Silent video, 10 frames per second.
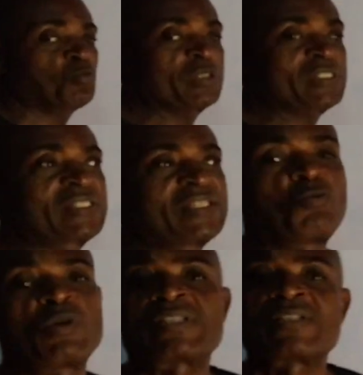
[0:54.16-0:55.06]
what they
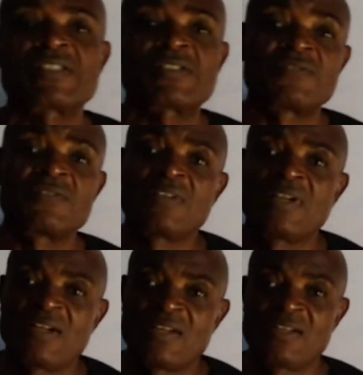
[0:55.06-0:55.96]
want us to
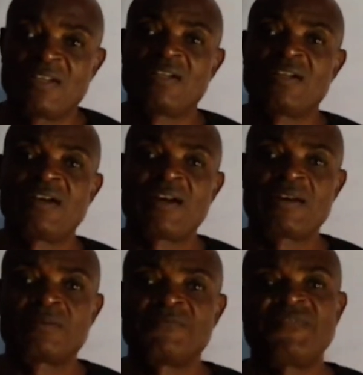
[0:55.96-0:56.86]

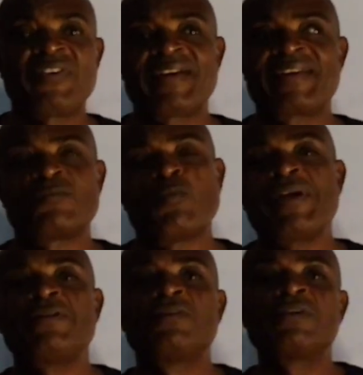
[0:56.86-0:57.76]
find.
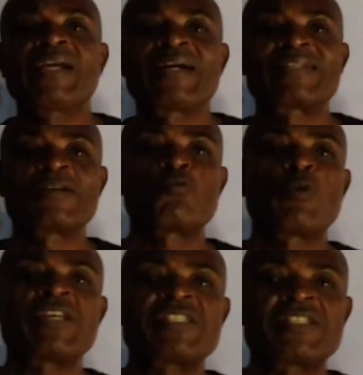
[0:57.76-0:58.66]
When you look at a
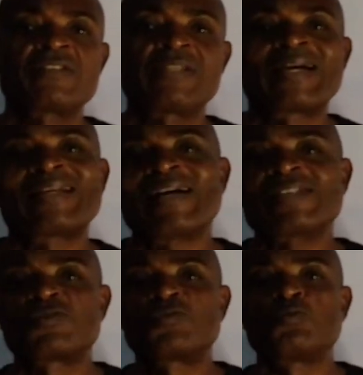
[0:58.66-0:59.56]
question that
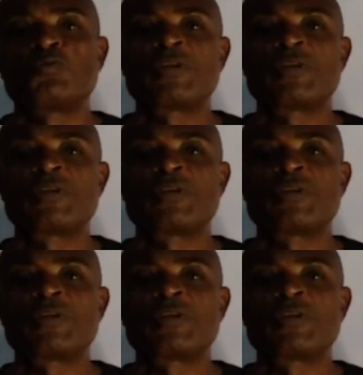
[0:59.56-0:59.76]
has to do